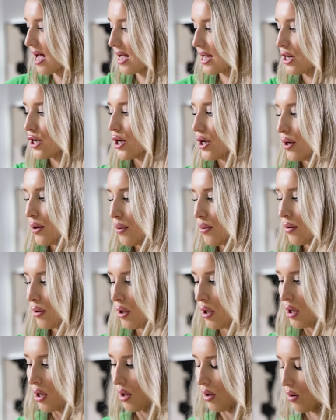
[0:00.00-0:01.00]
I do
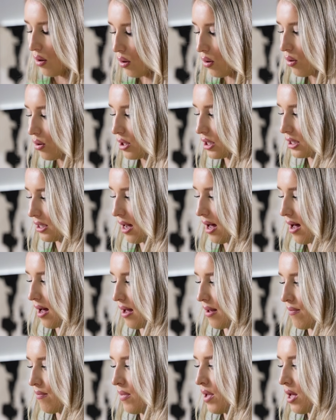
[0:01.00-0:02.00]
all the
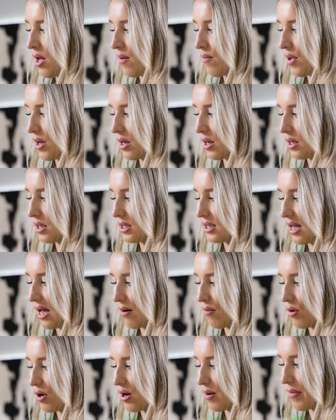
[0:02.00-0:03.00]
time because I
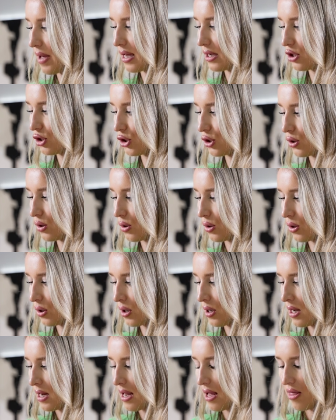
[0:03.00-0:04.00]
want to make
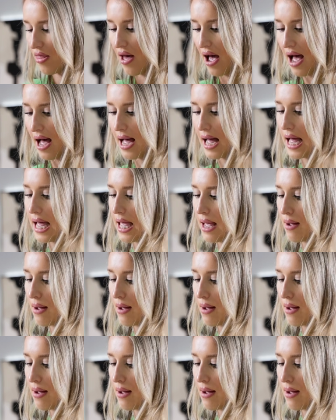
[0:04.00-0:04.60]
sure that I